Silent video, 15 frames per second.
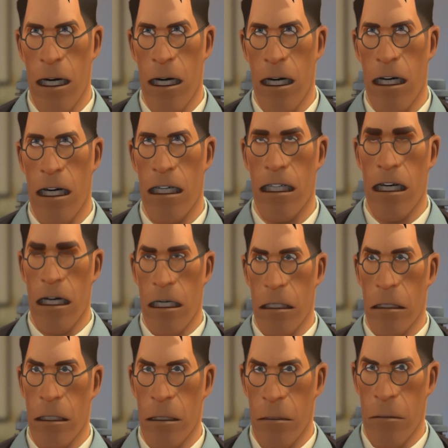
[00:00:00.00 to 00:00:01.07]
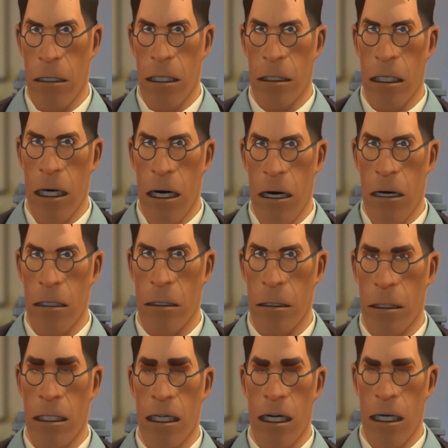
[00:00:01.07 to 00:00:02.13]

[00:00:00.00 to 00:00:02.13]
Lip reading: 5 more episodes to do.